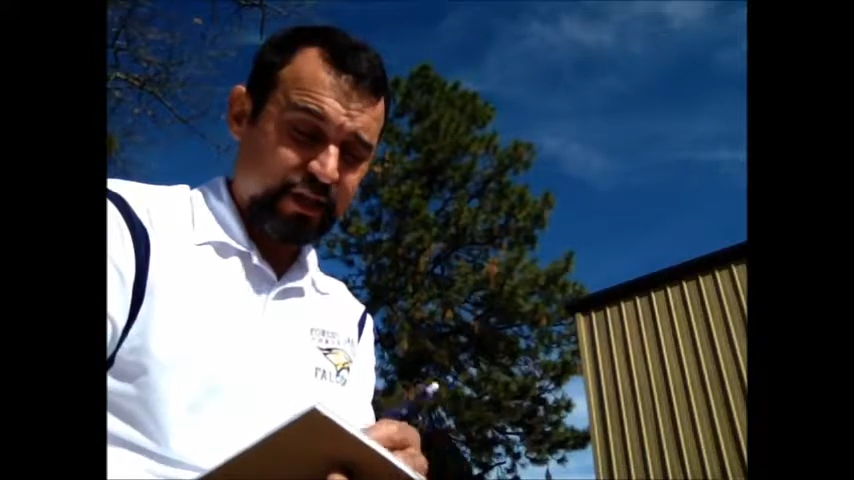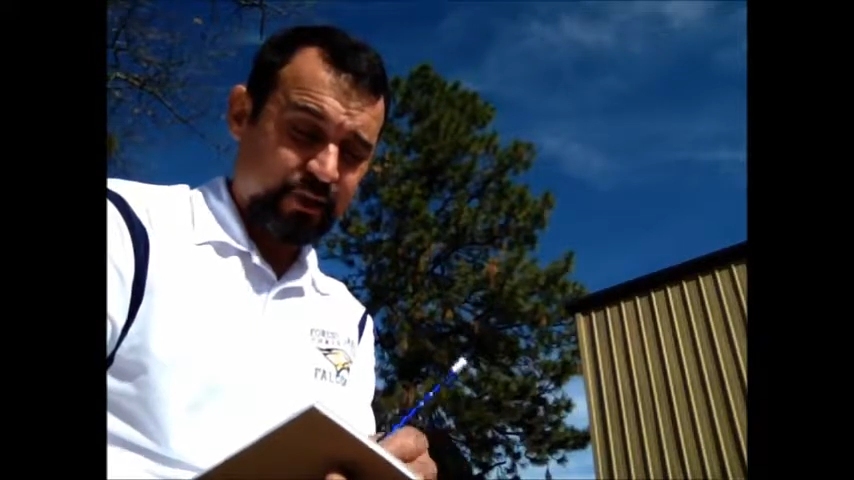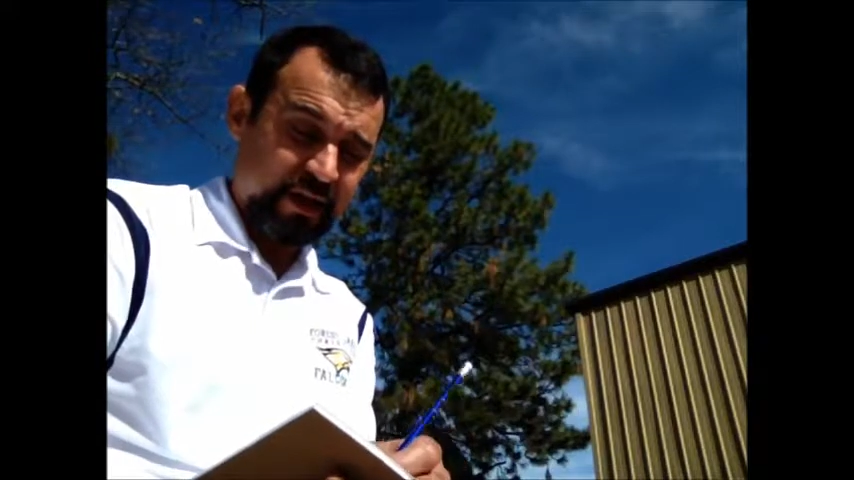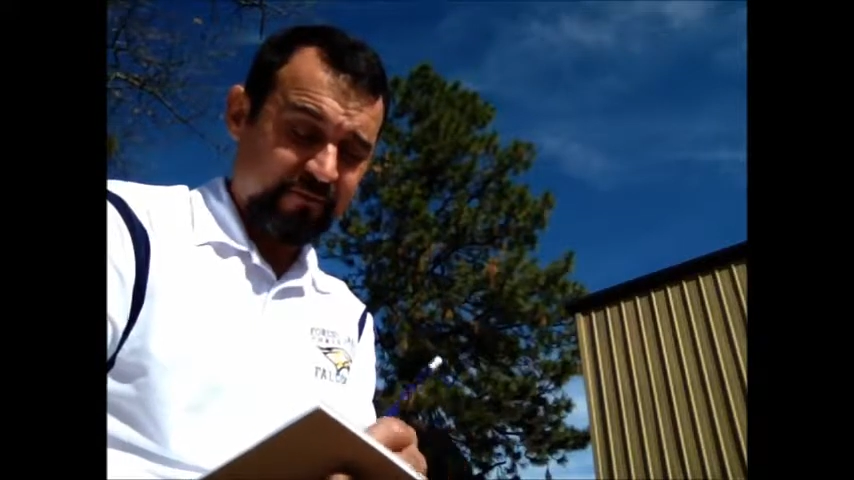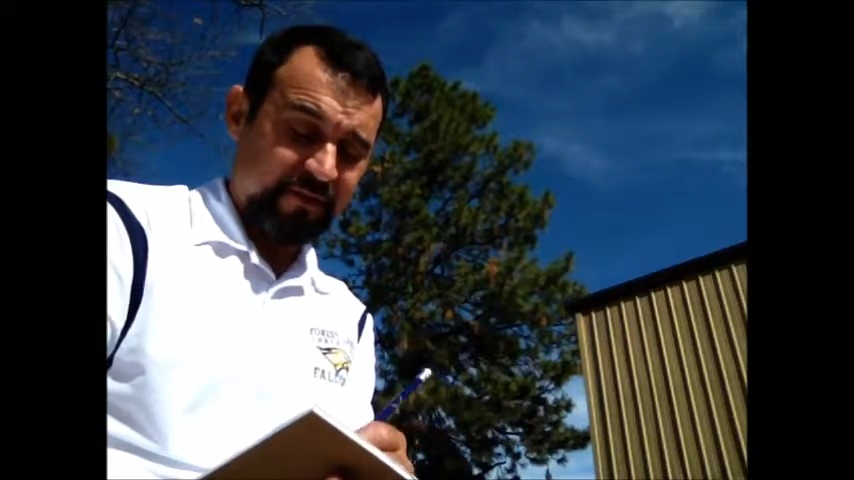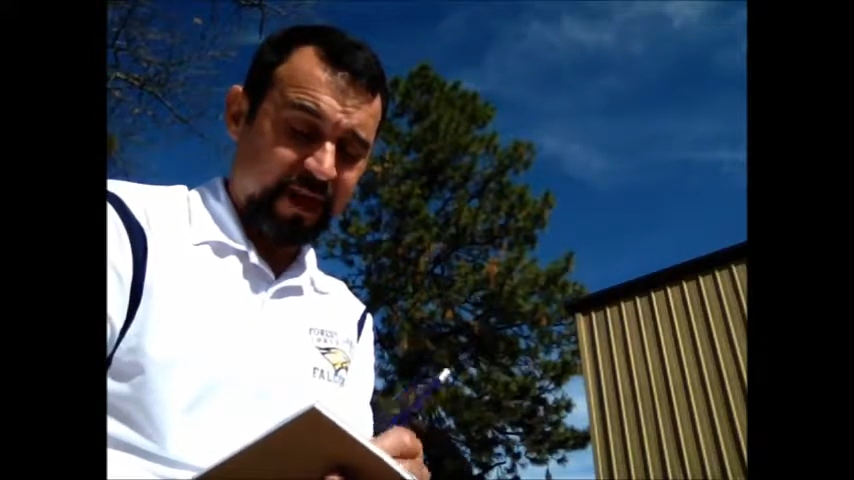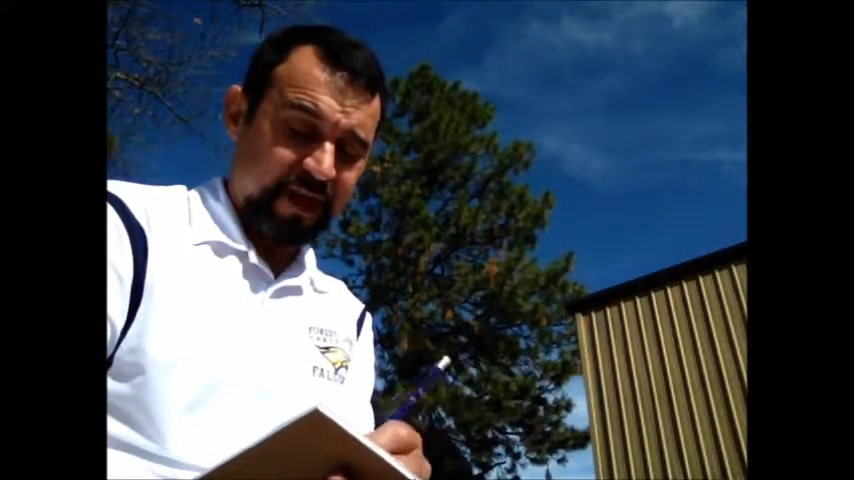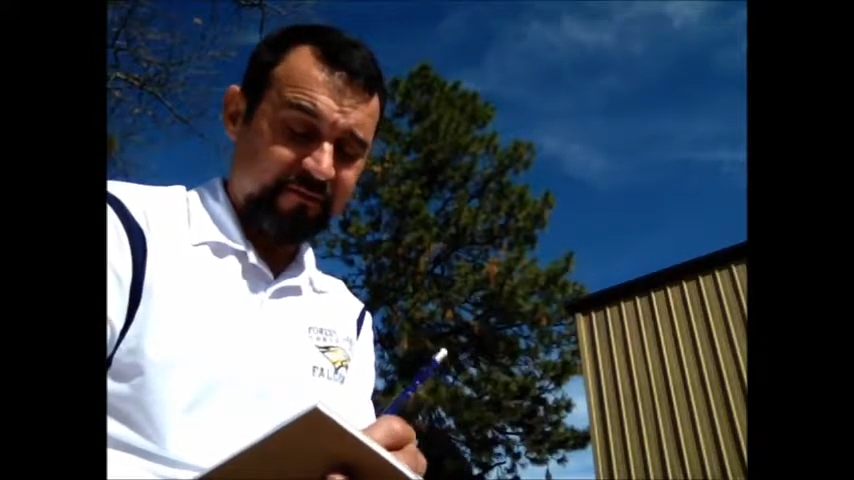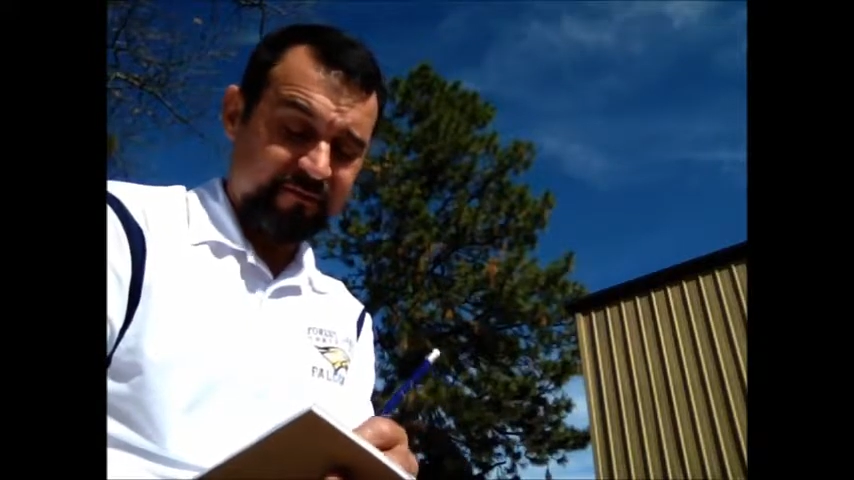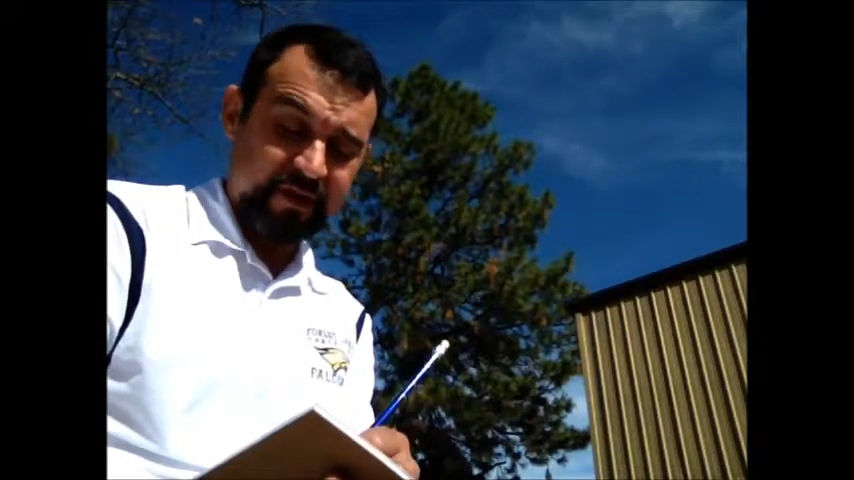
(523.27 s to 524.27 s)

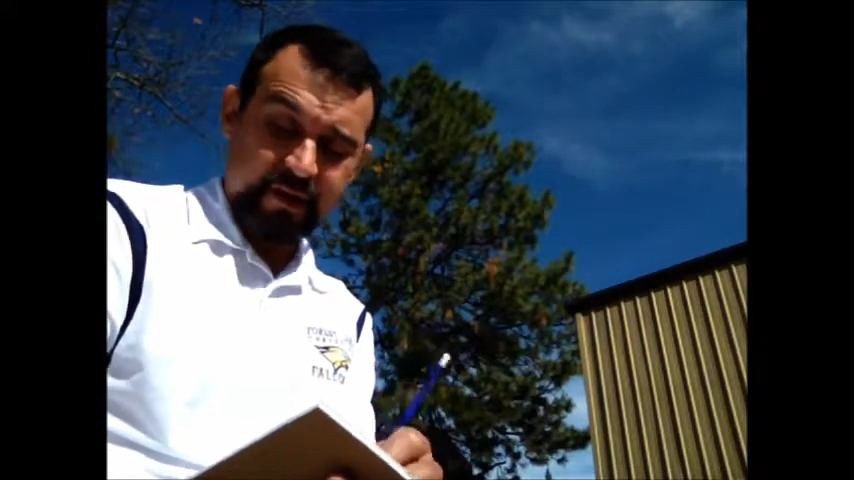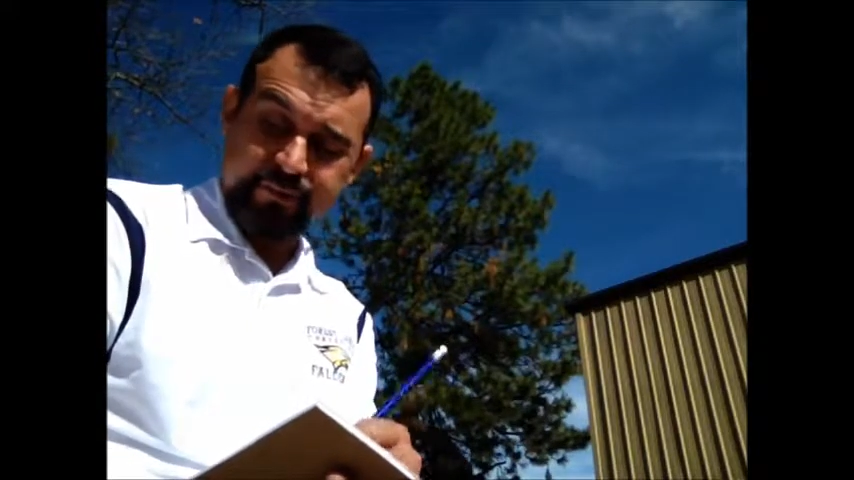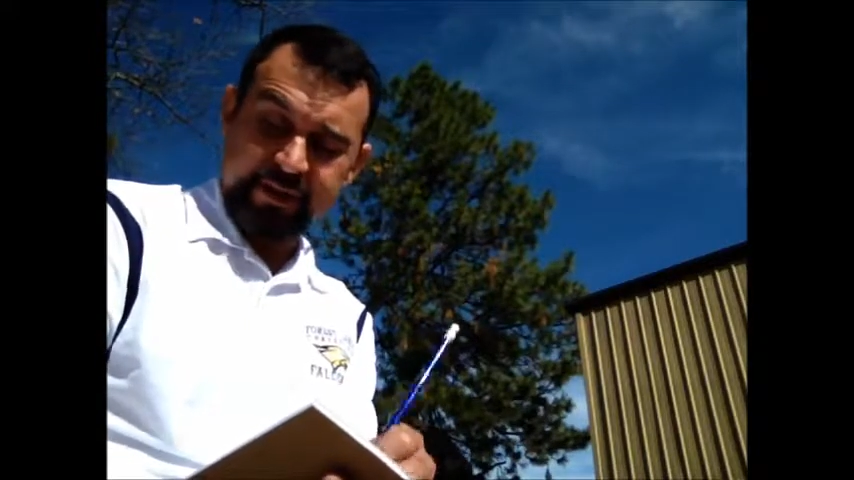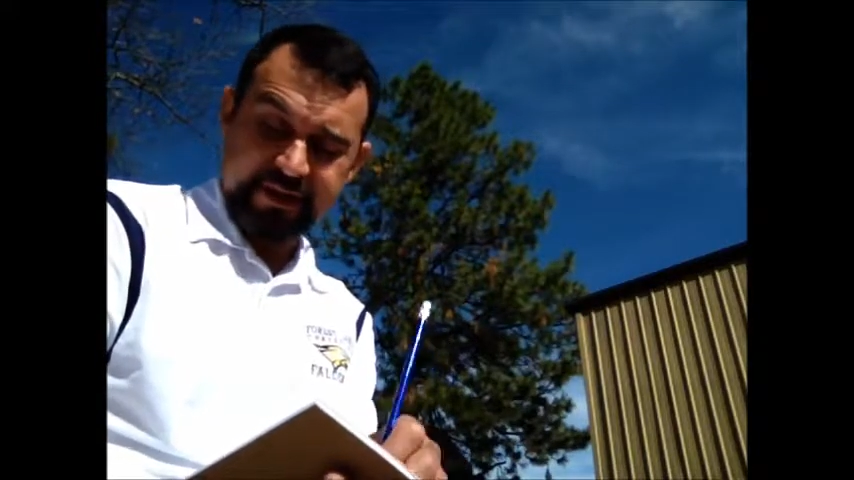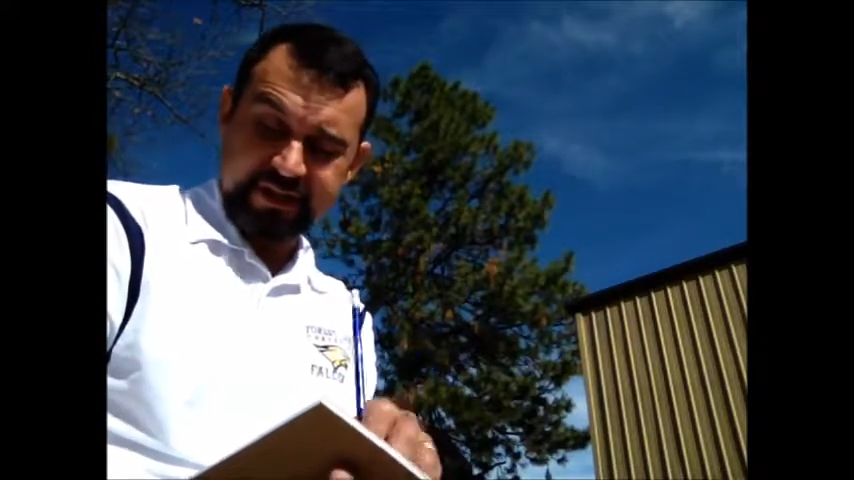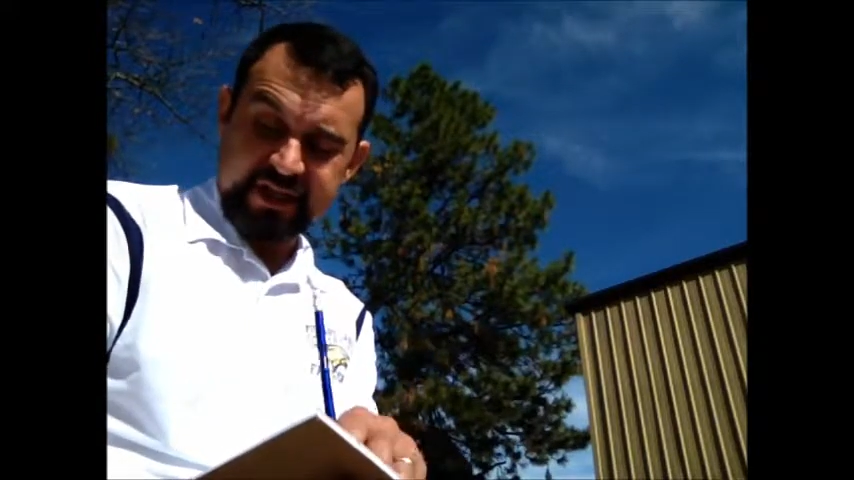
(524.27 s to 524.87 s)
$2.85 plus